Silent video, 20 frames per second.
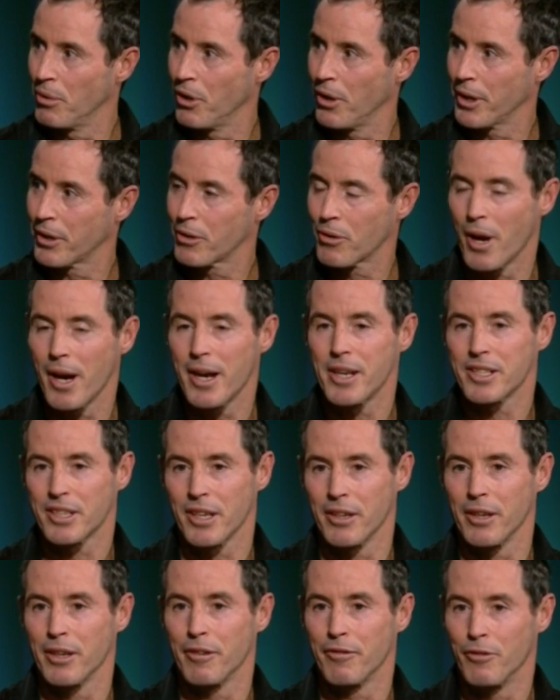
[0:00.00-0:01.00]
by Craig,
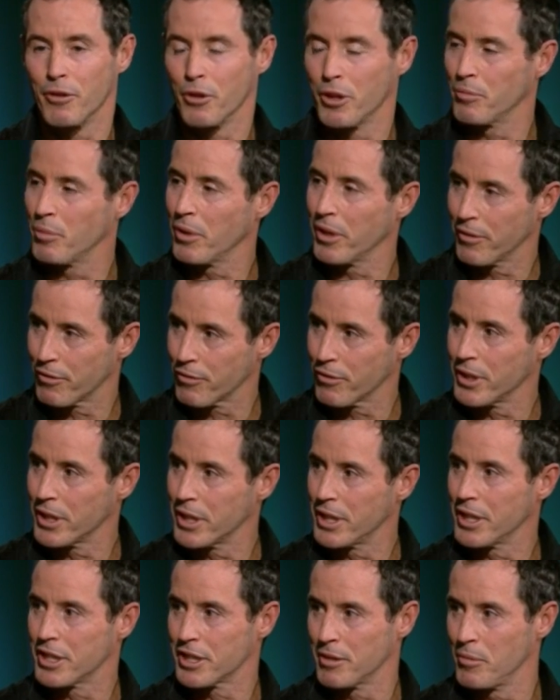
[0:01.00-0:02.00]
so therefore it would be a free
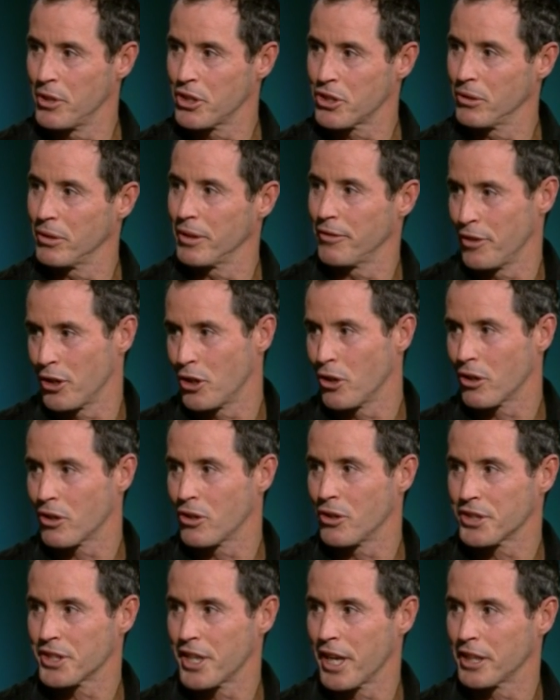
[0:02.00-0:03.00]
kick to Mitchell if he got
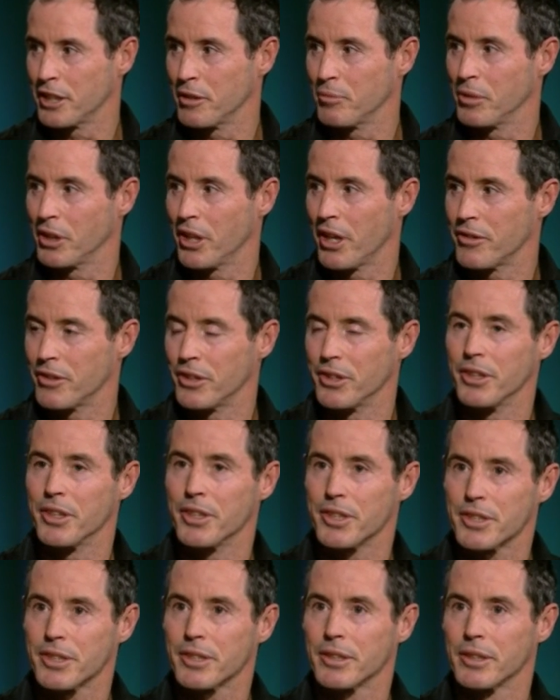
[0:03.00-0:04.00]
contacted below the knees.